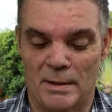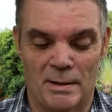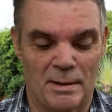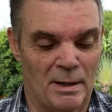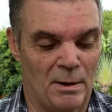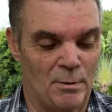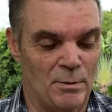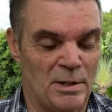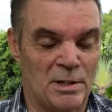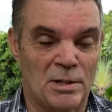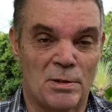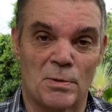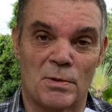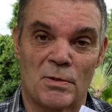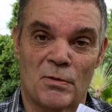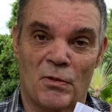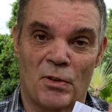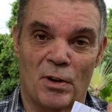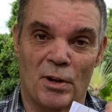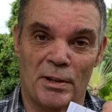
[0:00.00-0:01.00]
Now, this
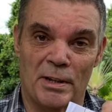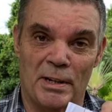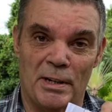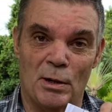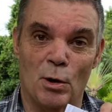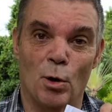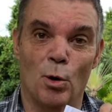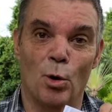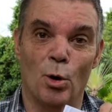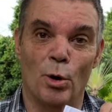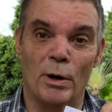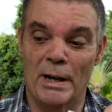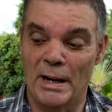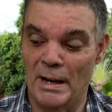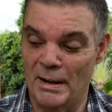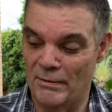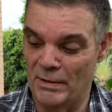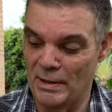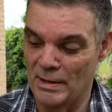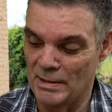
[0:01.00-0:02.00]
was for the
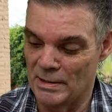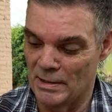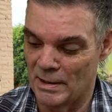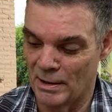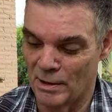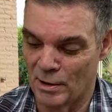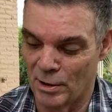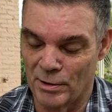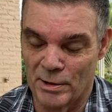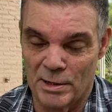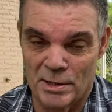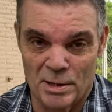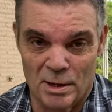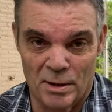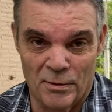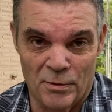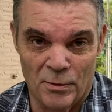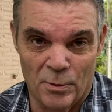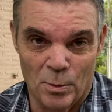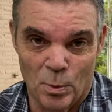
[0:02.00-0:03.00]
O/A visa, and I got this
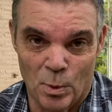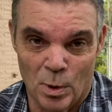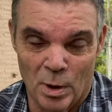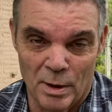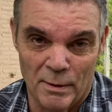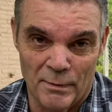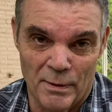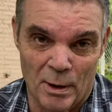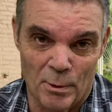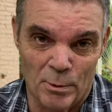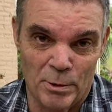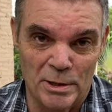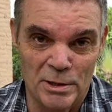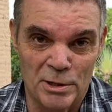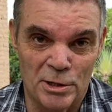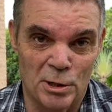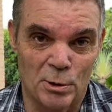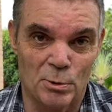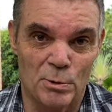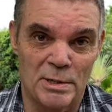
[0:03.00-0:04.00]
off one of our
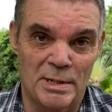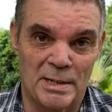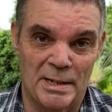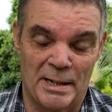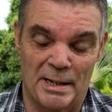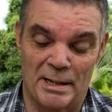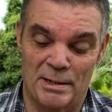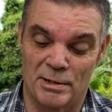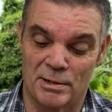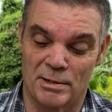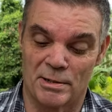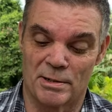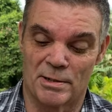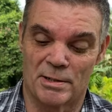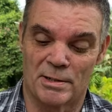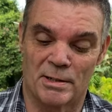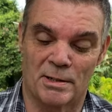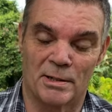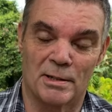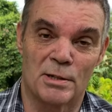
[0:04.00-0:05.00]
insurance
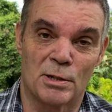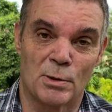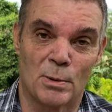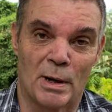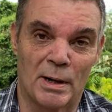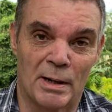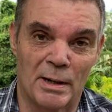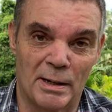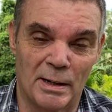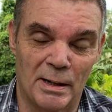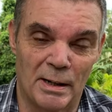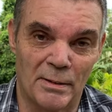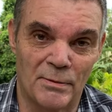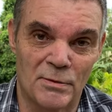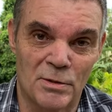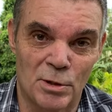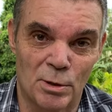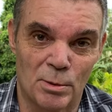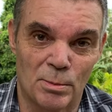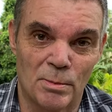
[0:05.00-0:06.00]
agents so I can
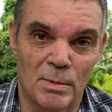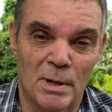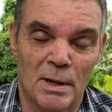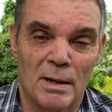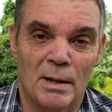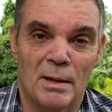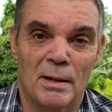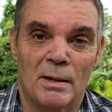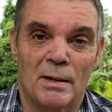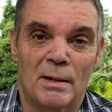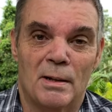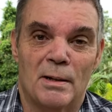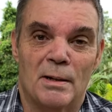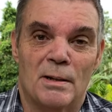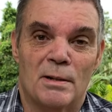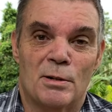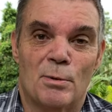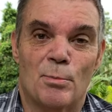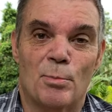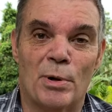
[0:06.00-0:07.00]
give some
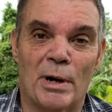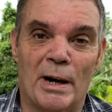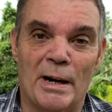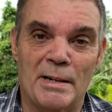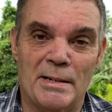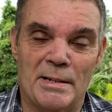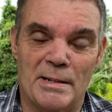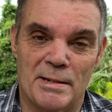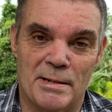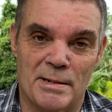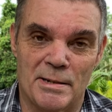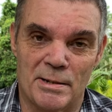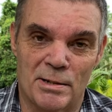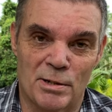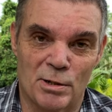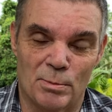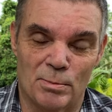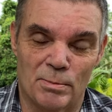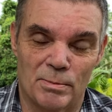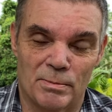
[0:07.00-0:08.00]
prices and
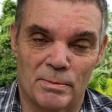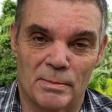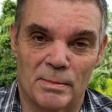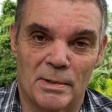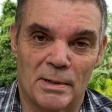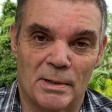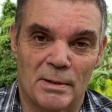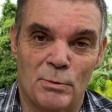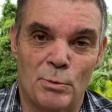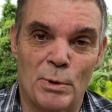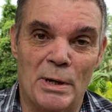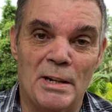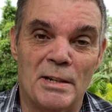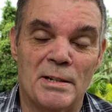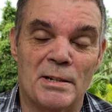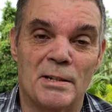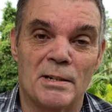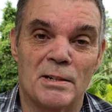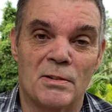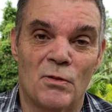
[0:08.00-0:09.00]
some
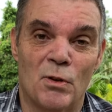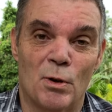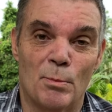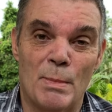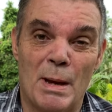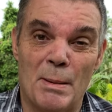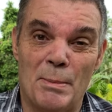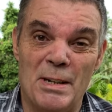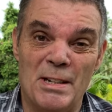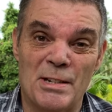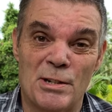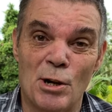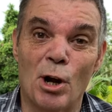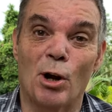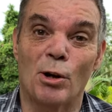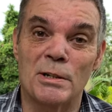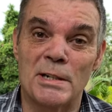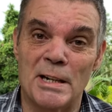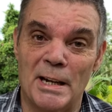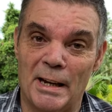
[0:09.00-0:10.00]
reasons for maybe he's
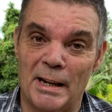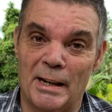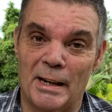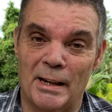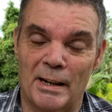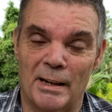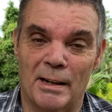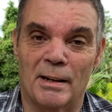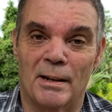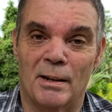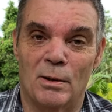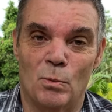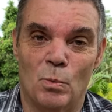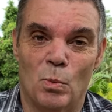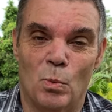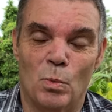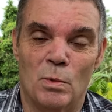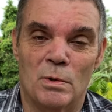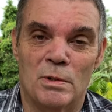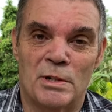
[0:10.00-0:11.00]
not taking it
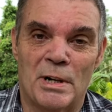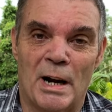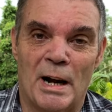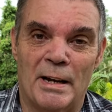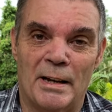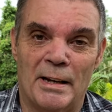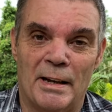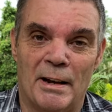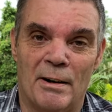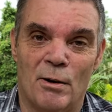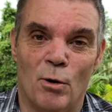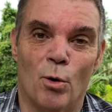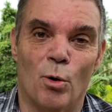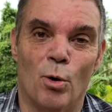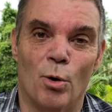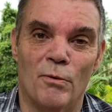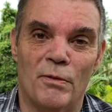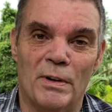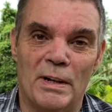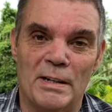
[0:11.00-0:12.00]
and trying to get an
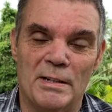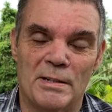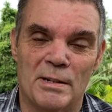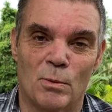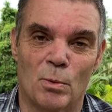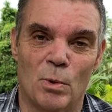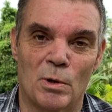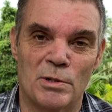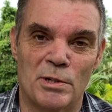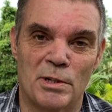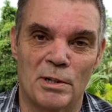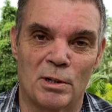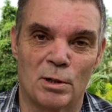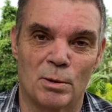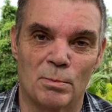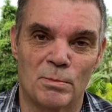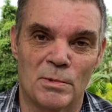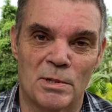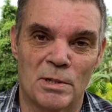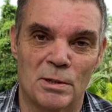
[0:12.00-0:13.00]
O visa once you
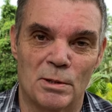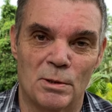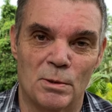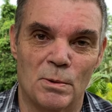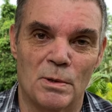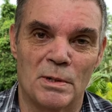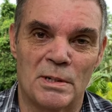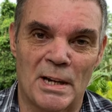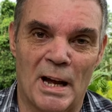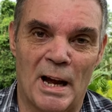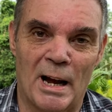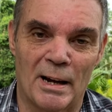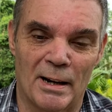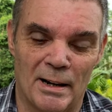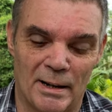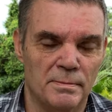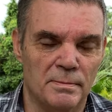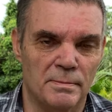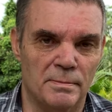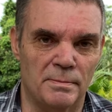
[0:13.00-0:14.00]
come to
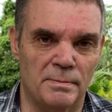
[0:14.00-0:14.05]
Thailand.